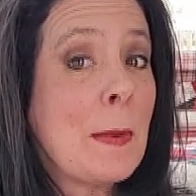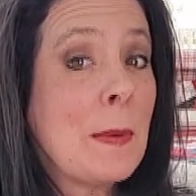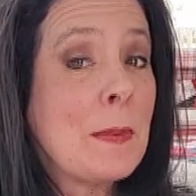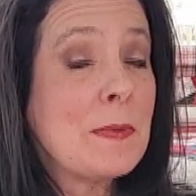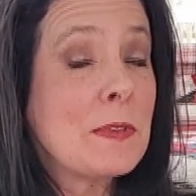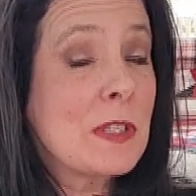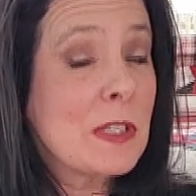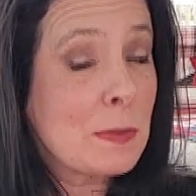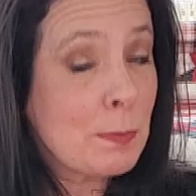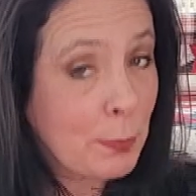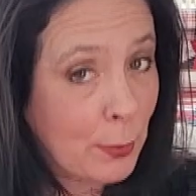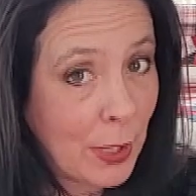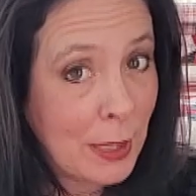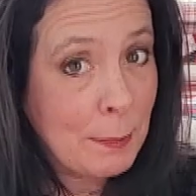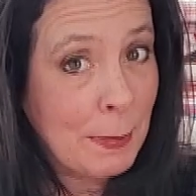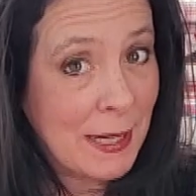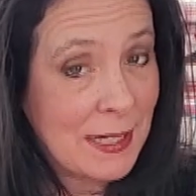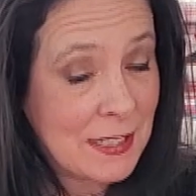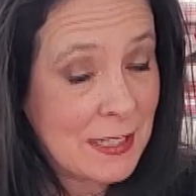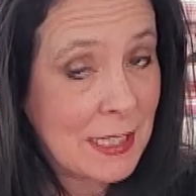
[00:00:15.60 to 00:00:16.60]
spray
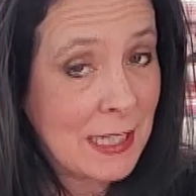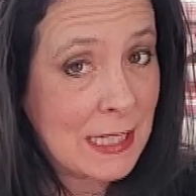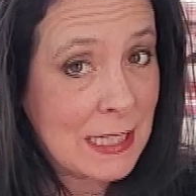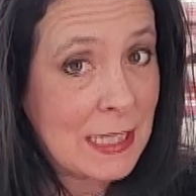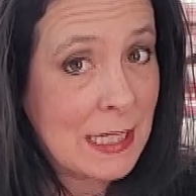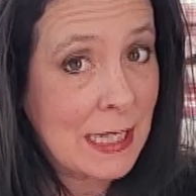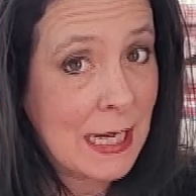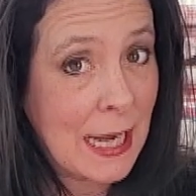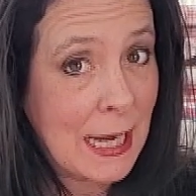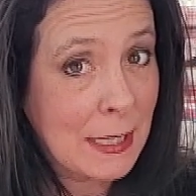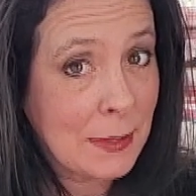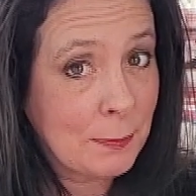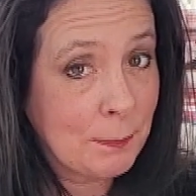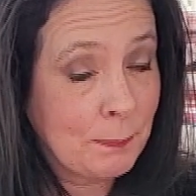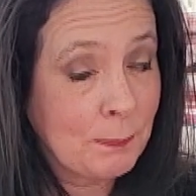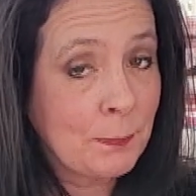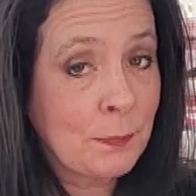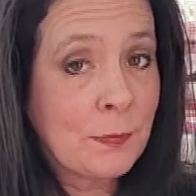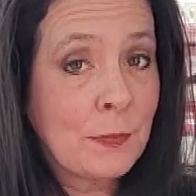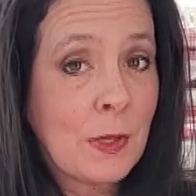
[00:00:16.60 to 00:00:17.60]
basting today,
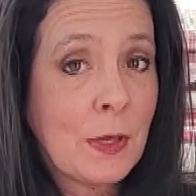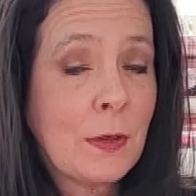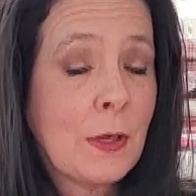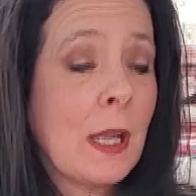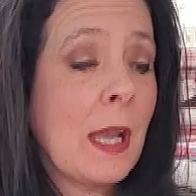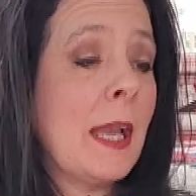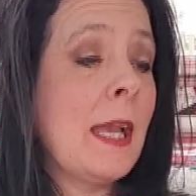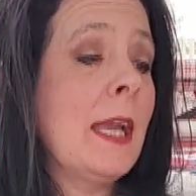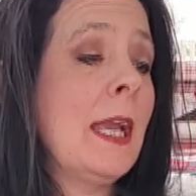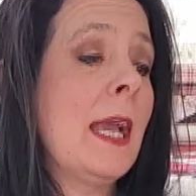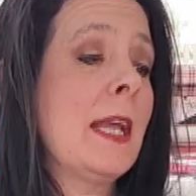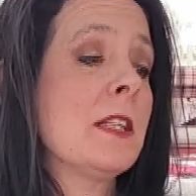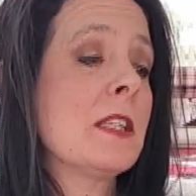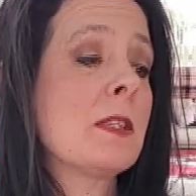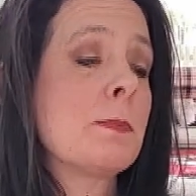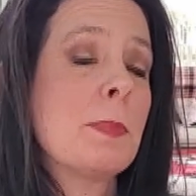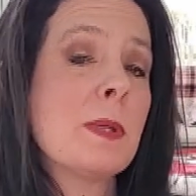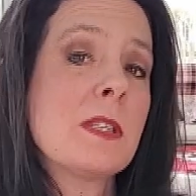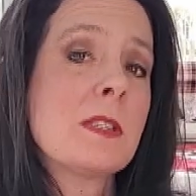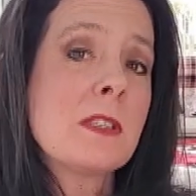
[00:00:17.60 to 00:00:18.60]
okay? And
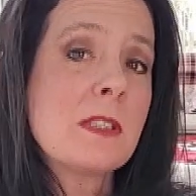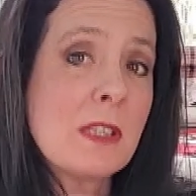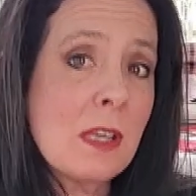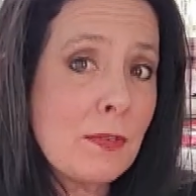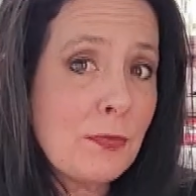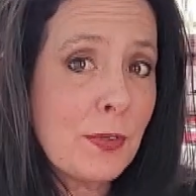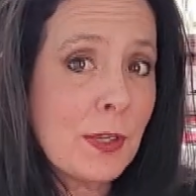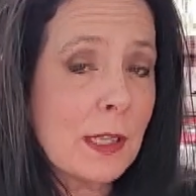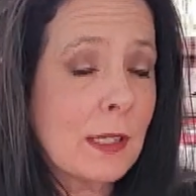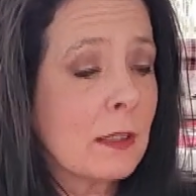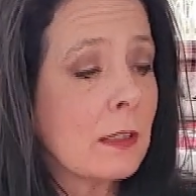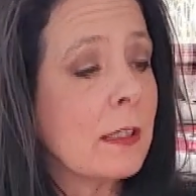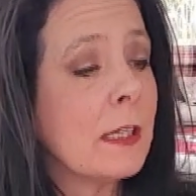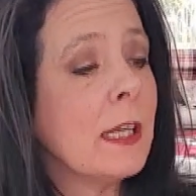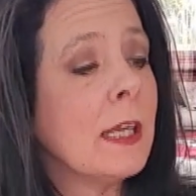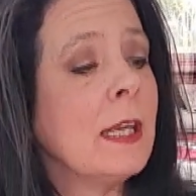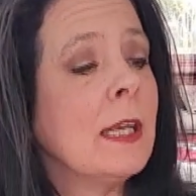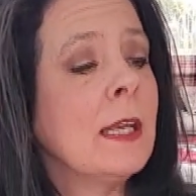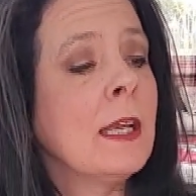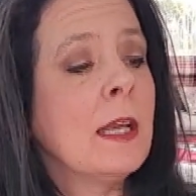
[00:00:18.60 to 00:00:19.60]

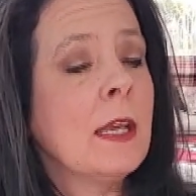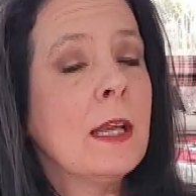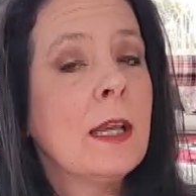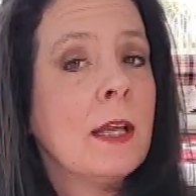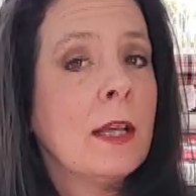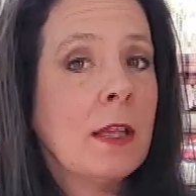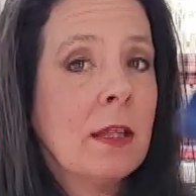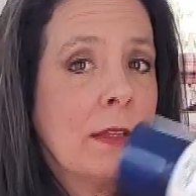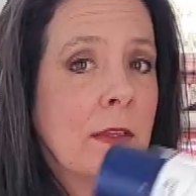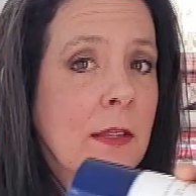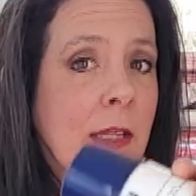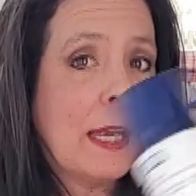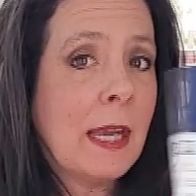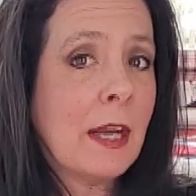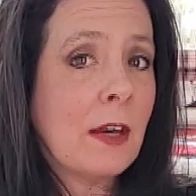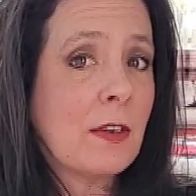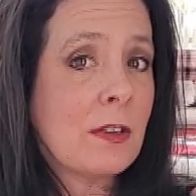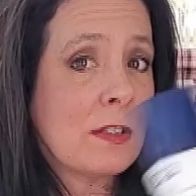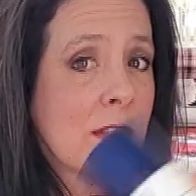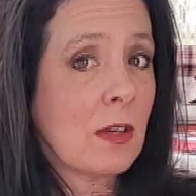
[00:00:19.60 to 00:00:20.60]
specifically the
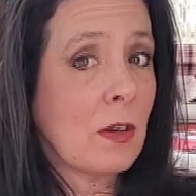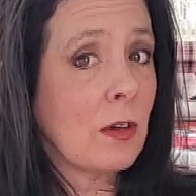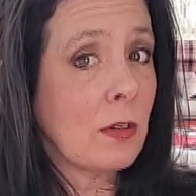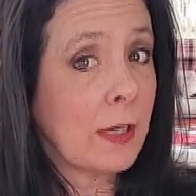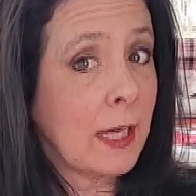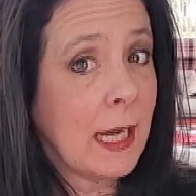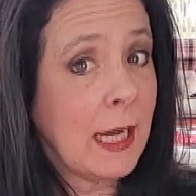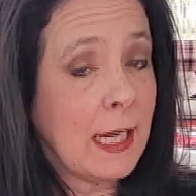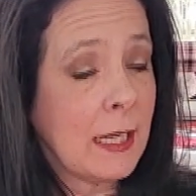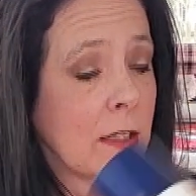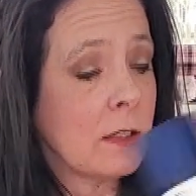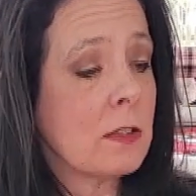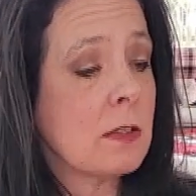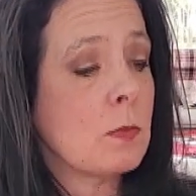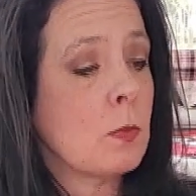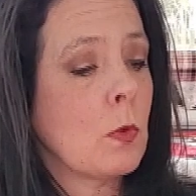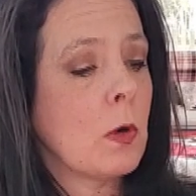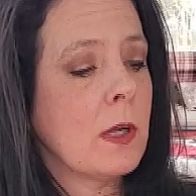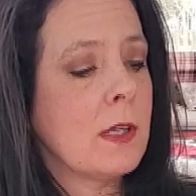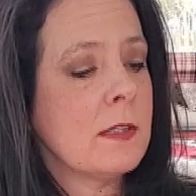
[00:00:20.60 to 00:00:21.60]
aerosol cans
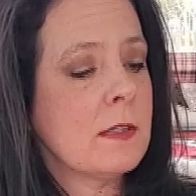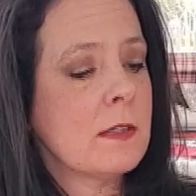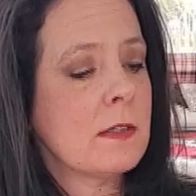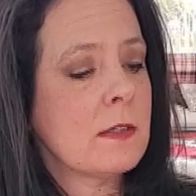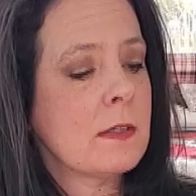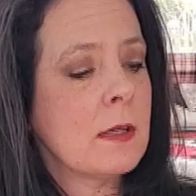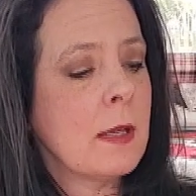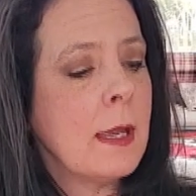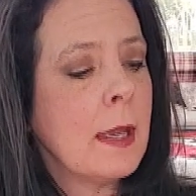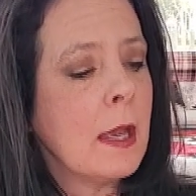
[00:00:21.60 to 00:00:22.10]
ones.